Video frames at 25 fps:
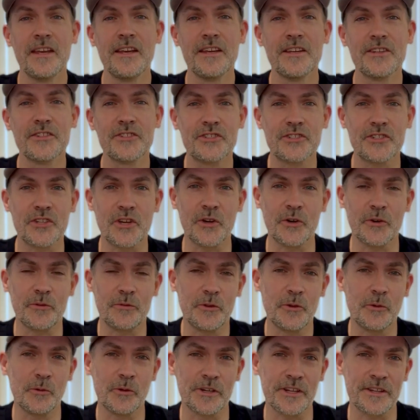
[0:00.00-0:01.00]
So
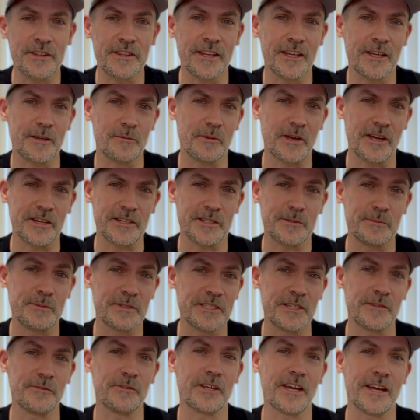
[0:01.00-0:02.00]
if you were to think about a
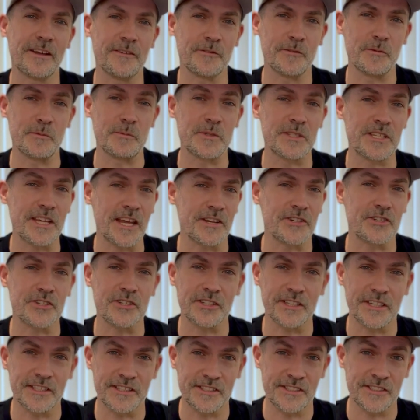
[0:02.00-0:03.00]
specific kind of
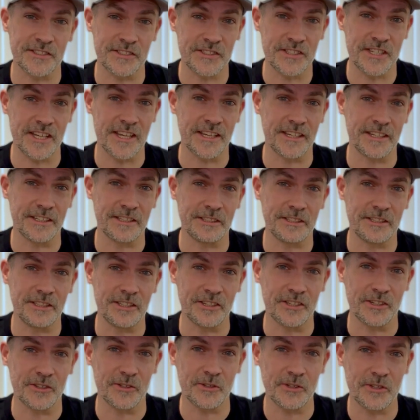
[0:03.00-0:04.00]
obsession, let's just say,
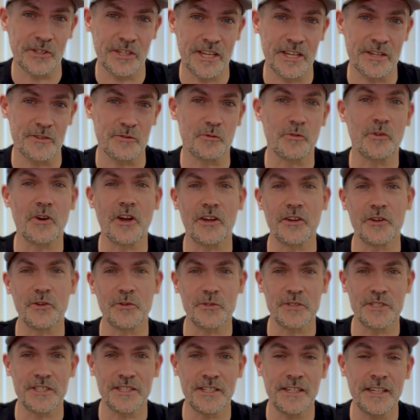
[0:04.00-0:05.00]
hit and run
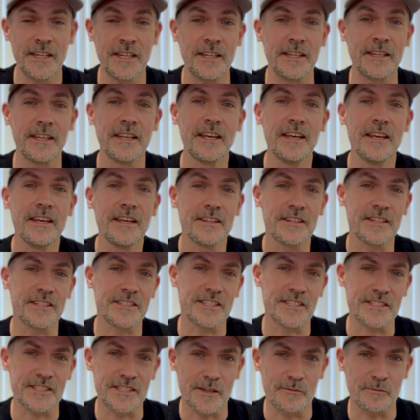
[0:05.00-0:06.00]
OCD,
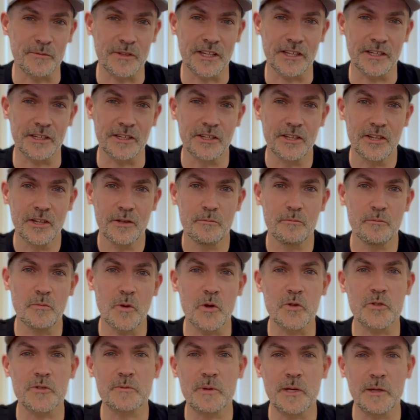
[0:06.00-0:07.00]
this is something
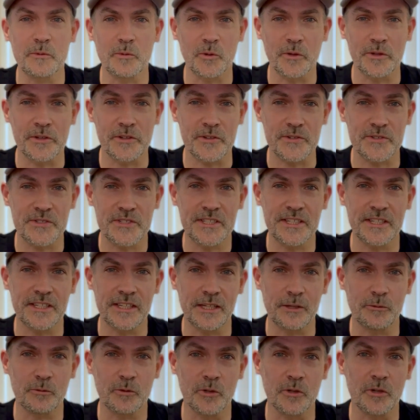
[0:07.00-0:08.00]
most people with
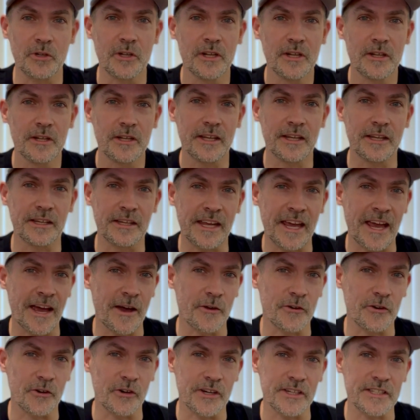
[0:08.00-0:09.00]
OCD will
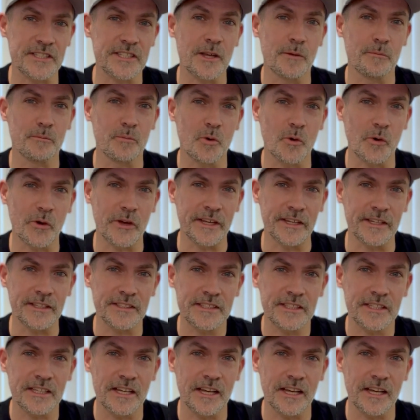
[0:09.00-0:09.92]
encounter at some point.